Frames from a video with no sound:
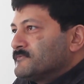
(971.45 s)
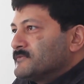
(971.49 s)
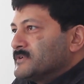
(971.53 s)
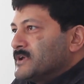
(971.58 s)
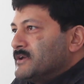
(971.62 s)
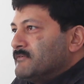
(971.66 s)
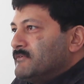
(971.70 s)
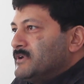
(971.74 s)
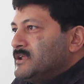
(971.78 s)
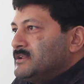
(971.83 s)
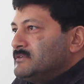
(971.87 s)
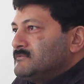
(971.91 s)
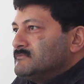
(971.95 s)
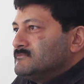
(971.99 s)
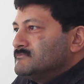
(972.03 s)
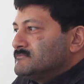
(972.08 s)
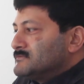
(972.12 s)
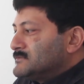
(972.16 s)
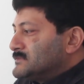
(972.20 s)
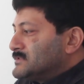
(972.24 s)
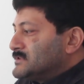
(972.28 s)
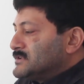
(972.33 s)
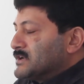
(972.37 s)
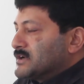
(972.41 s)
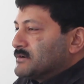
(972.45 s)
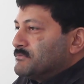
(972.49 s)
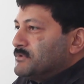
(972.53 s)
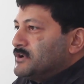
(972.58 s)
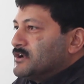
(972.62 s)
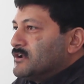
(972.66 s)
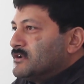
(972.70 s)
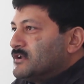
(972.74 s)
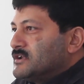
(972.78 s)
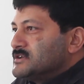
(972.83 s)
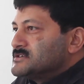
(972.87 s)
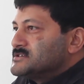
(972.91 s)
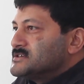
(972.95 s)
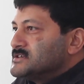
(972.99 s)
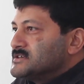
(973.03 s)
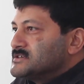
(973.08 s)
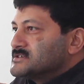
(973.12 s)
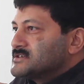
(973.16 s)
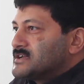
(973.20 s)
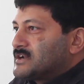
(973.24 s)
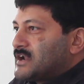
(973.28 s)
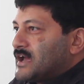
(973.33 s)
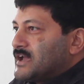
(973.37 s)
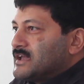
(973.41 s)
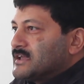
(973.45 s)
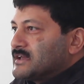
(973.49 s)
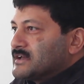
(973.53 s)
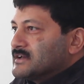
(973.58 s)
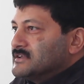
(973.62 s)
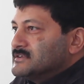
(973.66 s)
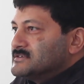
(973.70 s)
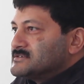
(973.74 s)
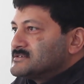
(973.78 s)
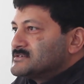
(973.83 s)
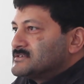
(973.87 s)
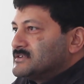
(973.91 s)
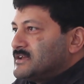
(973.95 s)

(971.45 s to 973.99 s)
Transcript: even terminologies and icons